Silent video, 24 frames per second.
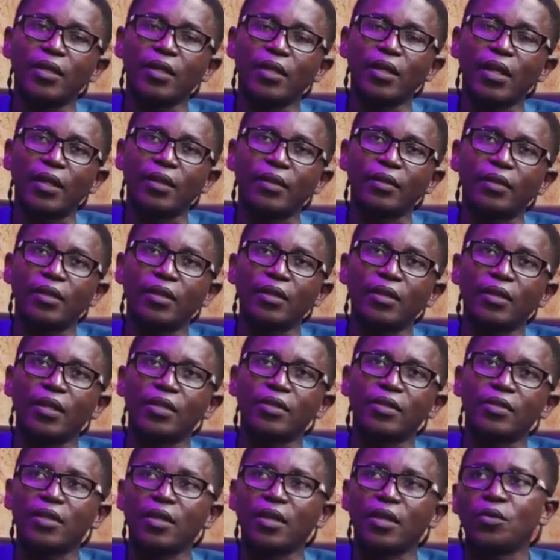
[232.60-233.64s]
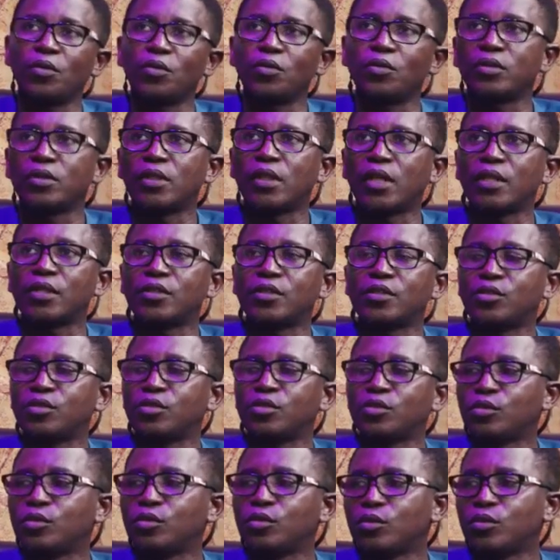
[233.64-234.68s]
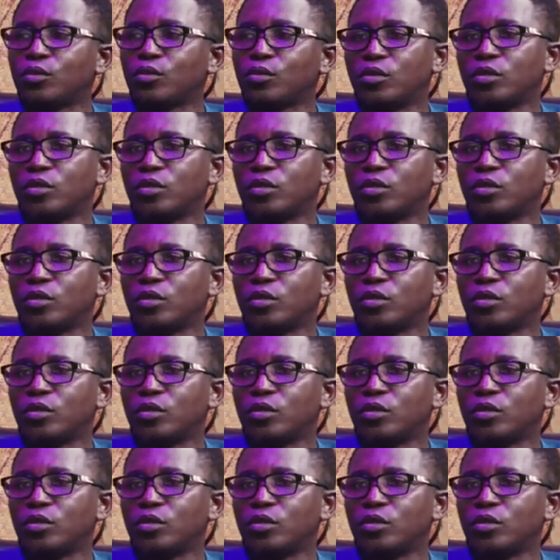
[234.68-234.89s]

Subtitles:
I think a stakeholder should